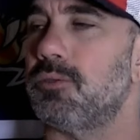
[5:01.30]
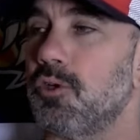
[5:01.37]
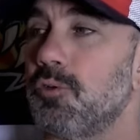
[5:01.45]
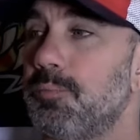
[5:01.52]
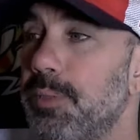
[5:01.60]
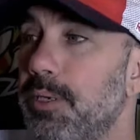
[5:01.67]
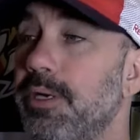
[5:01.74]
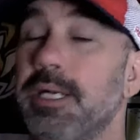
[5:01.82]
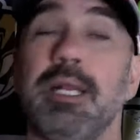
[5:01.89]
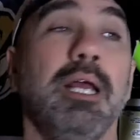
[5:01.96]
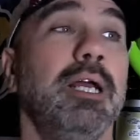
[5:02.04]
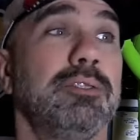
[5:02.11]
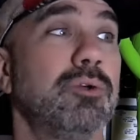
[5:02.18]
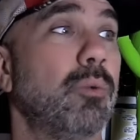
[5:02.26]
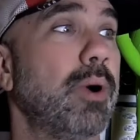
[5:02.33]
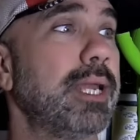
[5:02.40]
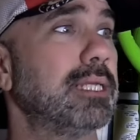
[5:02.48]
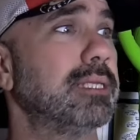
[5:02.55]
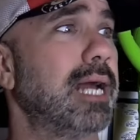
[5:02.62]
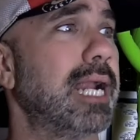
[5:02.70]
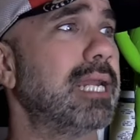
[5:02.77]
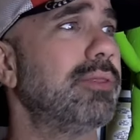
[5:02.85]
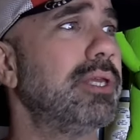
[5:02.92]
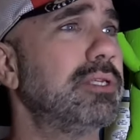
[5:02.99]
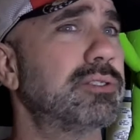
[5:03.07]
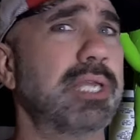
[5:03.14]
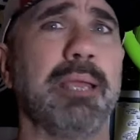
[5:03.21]
third period, the way a lot of
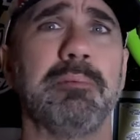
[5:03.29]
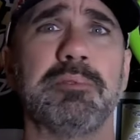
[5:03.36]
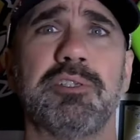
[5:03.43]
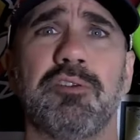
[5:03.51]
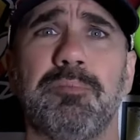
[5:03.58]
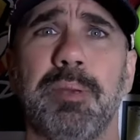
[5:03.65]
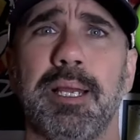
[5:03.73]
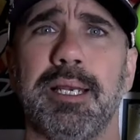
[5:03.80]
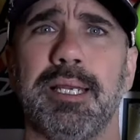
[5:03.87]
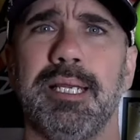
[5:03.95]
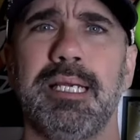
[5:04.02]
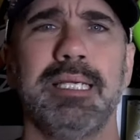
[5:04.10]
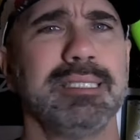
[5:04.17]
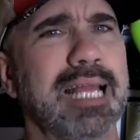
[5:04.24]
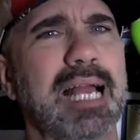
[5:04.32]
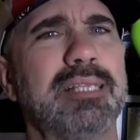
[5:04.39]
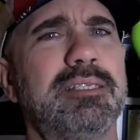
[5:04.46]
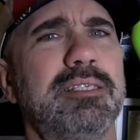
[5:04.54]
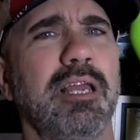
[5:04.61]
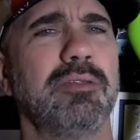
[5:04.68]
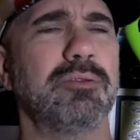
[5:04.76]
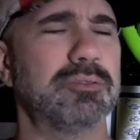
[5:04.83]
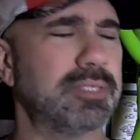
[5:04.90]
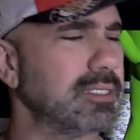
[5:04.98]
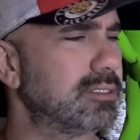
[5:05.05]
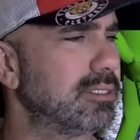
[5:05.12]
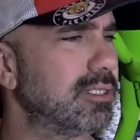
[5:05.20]
these games have been. That's the other
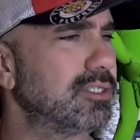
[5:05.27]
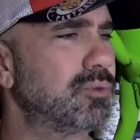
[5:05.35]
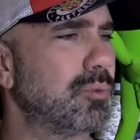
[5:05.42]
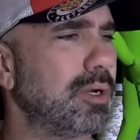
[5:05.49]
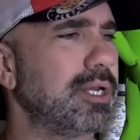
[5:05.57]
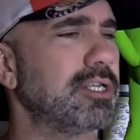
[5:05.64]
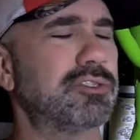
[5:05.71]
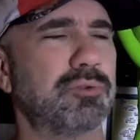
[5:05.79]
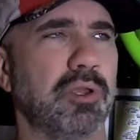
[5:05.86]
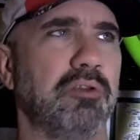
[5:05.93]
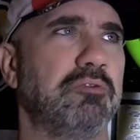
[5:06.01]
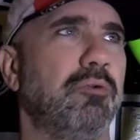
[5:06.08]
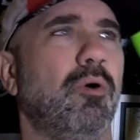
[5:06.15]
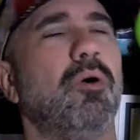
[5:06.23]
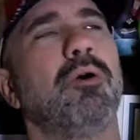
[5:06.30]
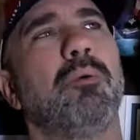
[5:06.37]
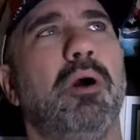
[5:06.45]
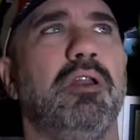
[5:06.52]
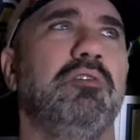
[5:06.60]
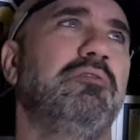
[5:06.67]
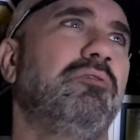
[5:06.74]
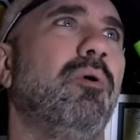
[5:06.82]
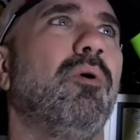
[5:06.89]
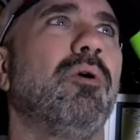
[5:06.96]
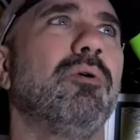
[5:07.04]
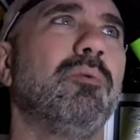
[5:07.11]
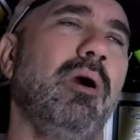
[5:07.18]
thing to this winning streak. 4-1,
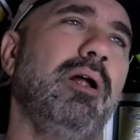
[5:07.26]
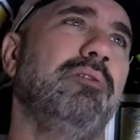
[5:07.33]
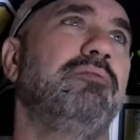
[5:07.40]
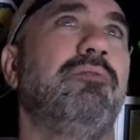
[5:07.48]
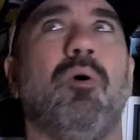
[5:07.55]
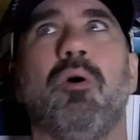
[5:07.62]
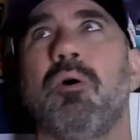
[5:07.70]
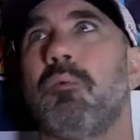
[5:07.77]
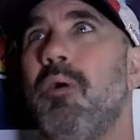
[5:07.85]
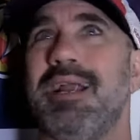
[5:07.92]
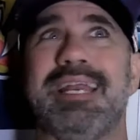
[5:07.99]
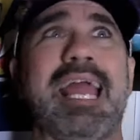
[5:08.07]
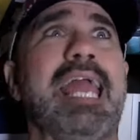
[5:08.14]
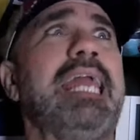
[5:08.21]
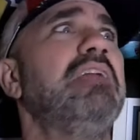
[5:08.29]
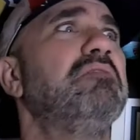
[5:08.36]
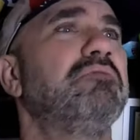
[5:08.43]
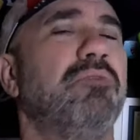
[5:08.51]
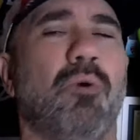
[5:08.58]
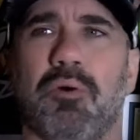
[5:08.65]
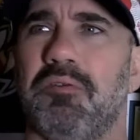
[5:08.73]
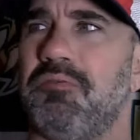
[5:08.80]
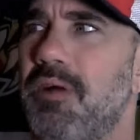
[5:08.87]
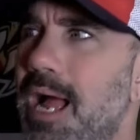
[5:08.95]
4-1, 4-1, 8-4,